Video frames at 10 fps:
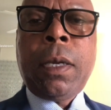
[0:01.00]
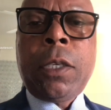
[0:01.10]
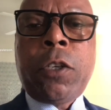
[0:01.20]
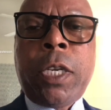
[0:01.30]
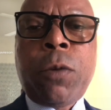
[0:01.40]

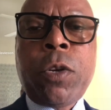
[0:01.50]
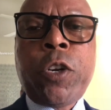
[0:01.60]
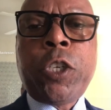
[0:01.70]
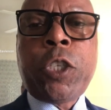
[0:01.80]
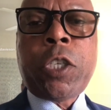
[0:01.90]
Today we're
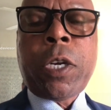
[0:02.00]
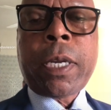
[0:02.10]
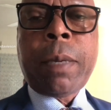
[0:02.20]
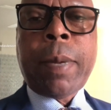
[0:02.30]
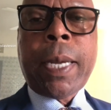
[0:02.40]
going to
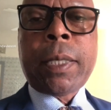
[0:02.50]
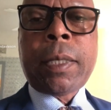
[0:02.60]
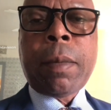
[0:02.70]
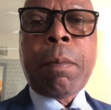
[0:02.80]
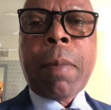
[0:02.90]
talk
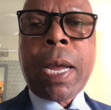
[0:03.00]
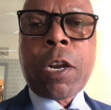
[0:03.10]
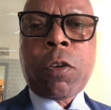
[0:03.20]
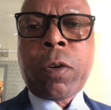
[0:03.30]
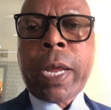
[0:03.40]
about
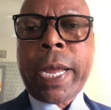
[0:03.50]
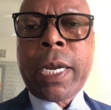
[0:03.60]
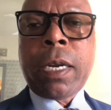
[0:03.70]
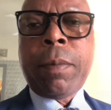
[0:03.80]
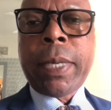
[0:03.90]

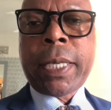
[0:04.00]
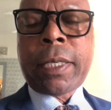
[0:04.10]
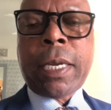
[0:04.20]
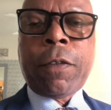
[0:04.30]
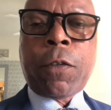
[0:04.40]

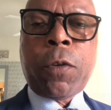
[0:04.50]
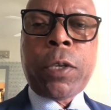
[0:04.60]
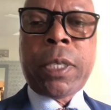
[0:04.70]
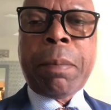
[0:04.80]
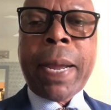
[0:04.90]
macroeconomics and of
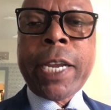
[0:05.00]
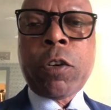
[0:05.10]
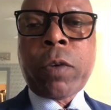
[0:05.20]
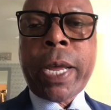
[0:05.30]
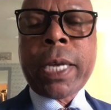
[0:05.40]
course
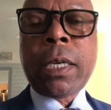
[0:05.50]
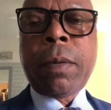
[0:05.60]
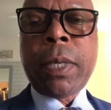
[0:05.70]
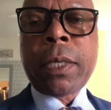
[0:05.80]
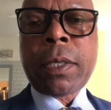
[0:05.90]

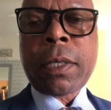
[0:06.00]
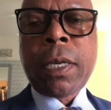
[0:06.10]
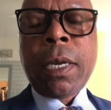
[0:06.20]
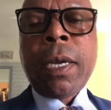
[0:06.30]
microeconomics.